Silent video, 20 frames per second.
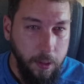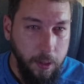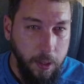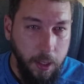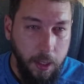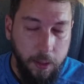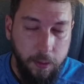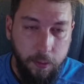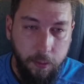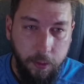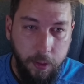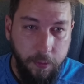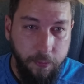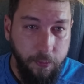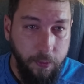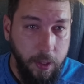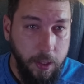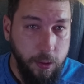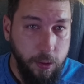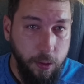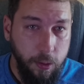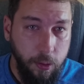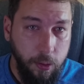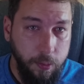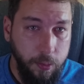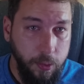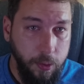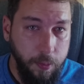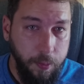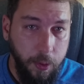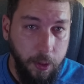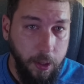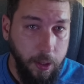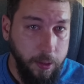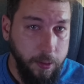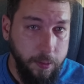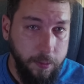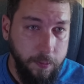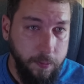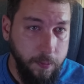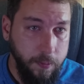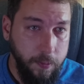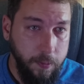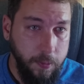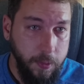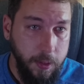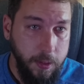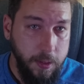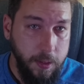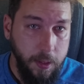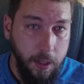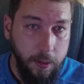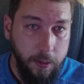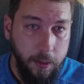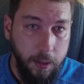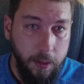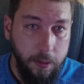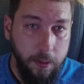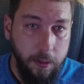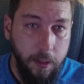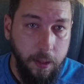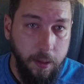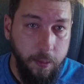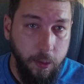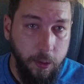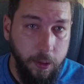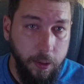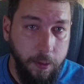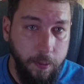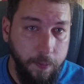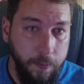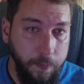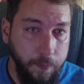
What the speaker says: And the refresh codebook part, it's not needed anymore.